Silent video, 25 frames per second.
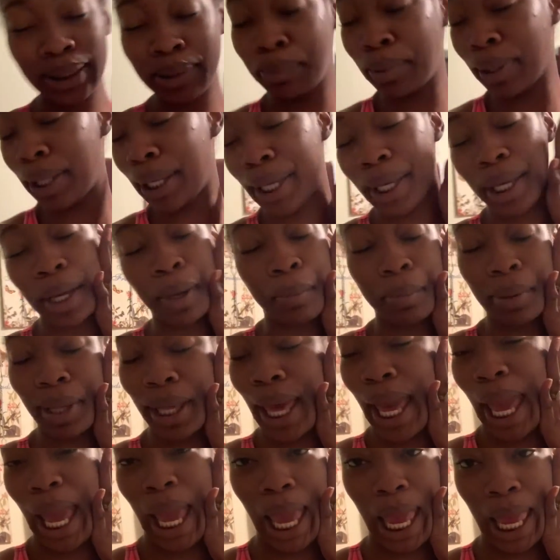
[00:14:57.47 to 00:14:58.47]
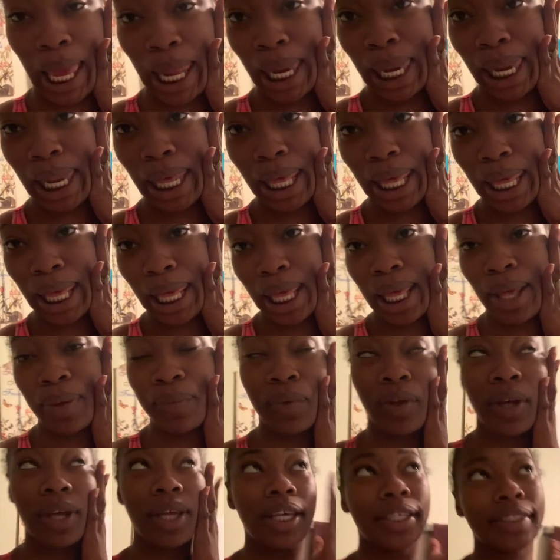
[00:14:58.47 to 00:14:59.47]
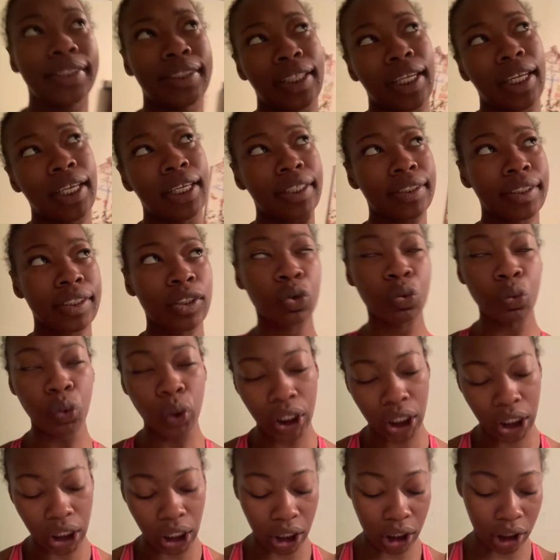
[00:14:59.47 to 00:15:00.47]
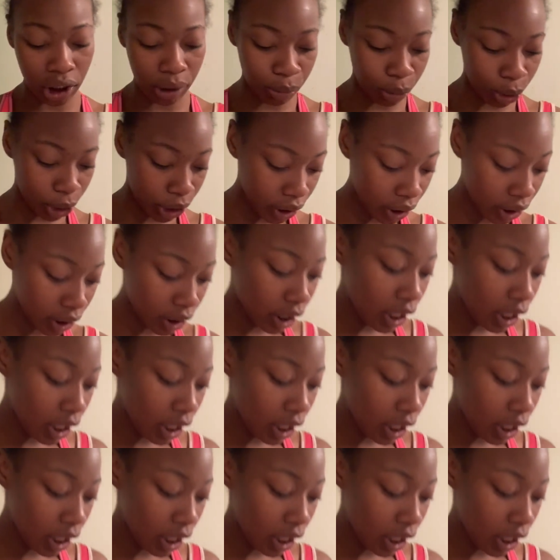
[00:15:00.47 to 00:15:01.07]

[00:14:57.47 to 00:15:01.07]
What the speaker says: to be a helping hand. Well, yesterday, because it's 1 o'clock in the morning.